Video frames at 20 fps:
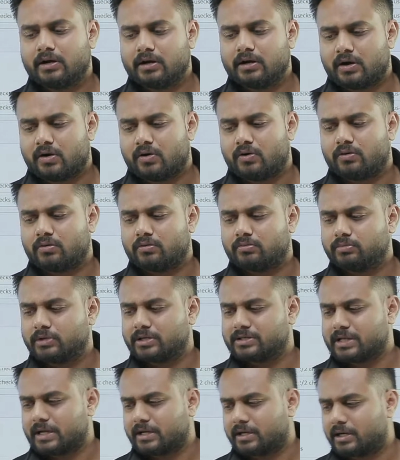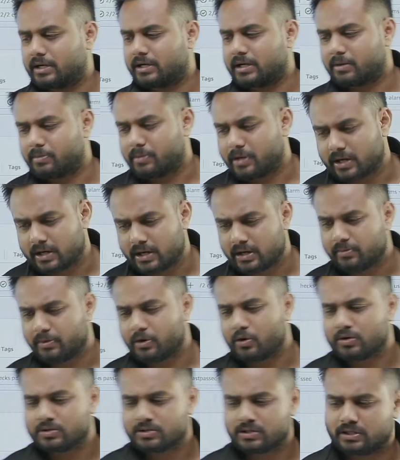Now yes, I can terminate it
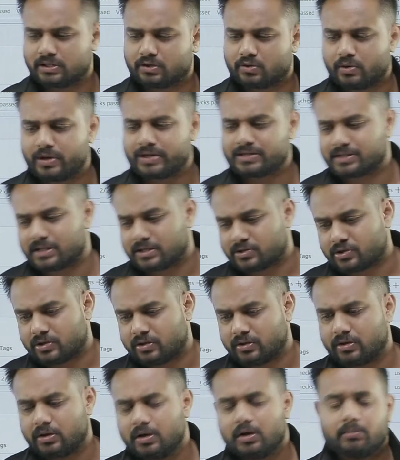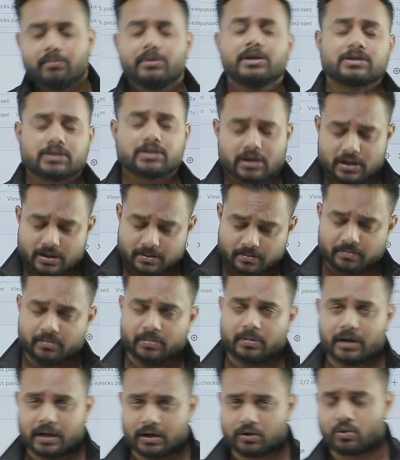because in today's session means
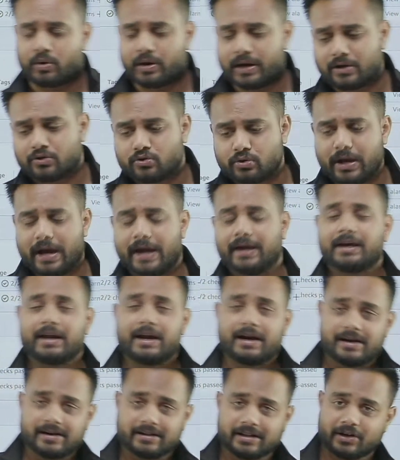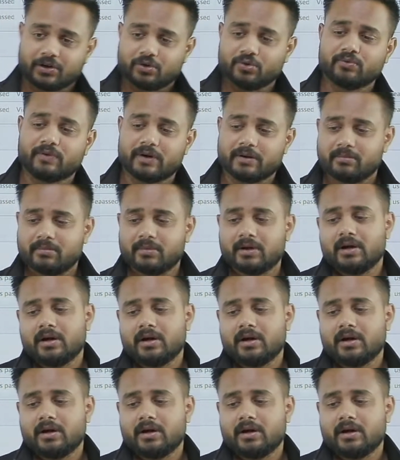like today actually I created the new one,